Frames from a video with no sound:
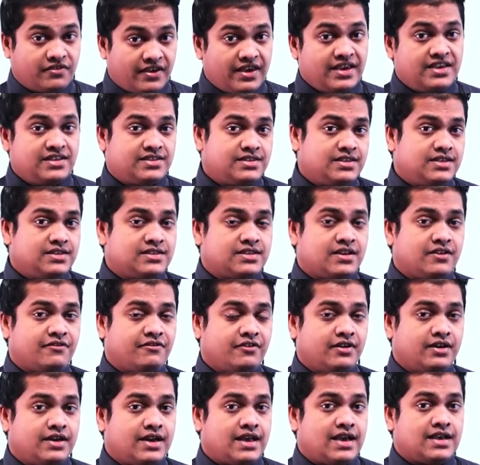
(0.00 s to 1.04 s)
phase is
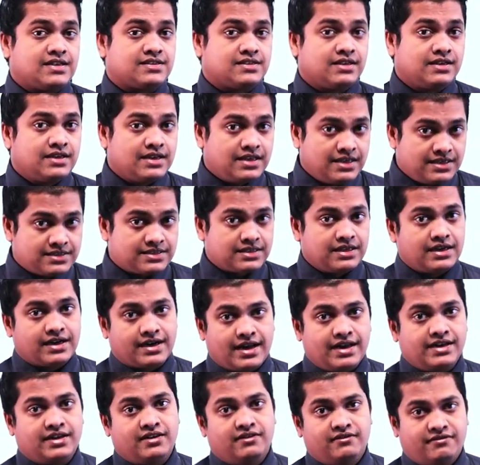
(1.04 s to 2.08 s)
referred as the
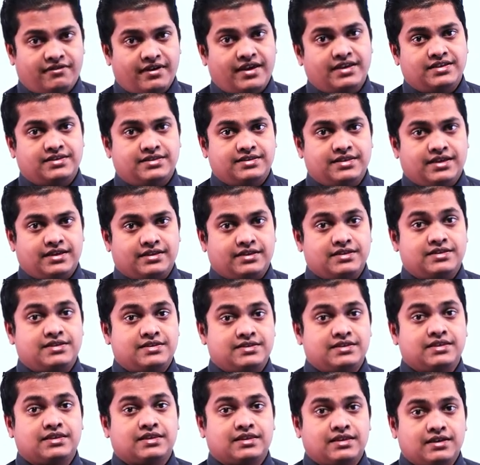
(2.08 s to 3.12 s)
decelerating phase. Then this
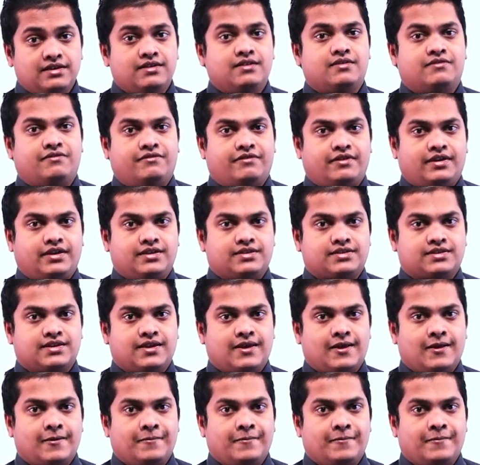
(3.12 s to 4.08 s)
is the third phase,